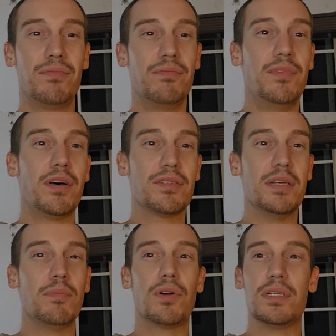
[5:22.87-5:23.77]
they'll
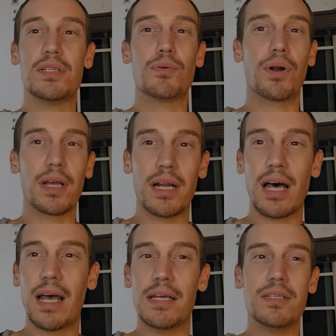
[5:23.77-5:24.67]
seem more
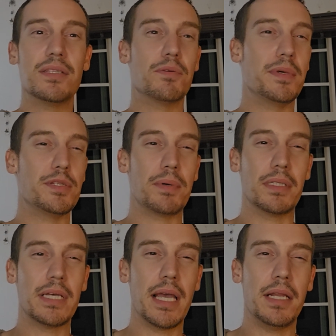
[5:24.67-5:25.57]
disorganized, they'll be
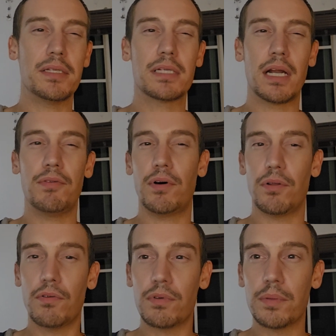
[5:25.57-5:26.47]
spontaneous, kind of all
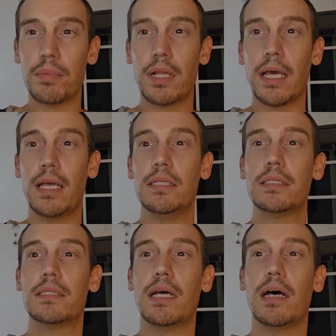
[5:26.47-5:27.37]
over the
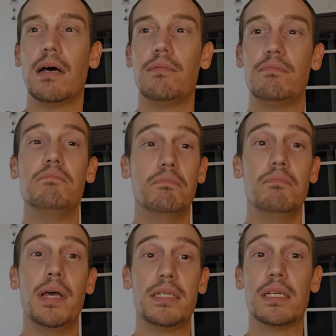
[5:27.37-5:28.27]
place,
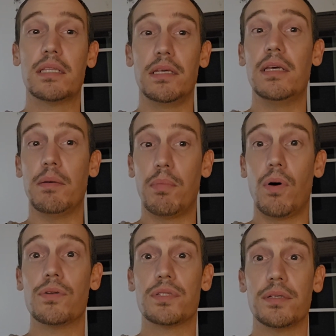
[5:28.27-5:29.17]
basically
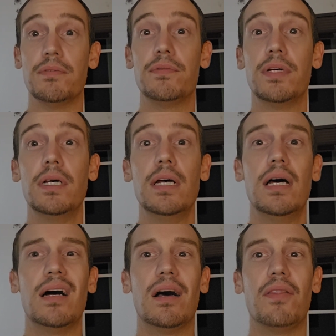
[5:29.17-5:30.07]
impulsive.
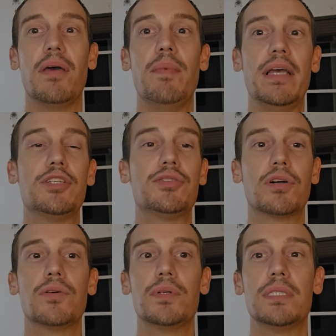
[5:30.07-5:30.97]
They may
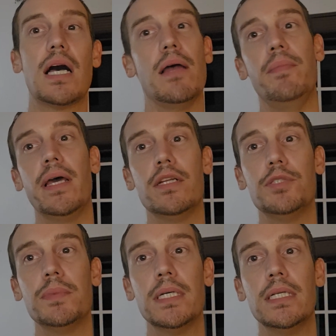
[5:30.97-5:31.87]
struggle with time
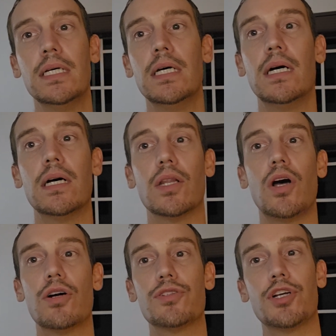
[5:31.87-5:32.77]
management,
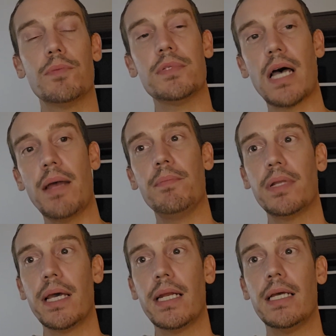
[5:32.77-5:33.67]
long-term time
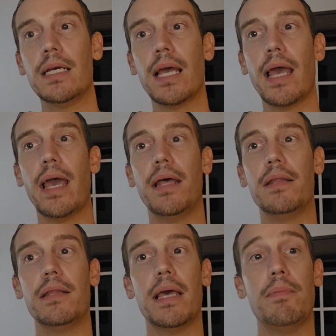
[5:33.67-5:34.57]
planning,
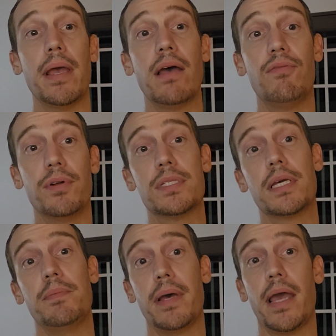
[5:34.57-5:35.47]
and they may have risky
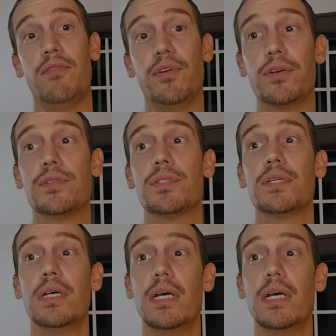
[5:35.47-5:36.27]
behaviors,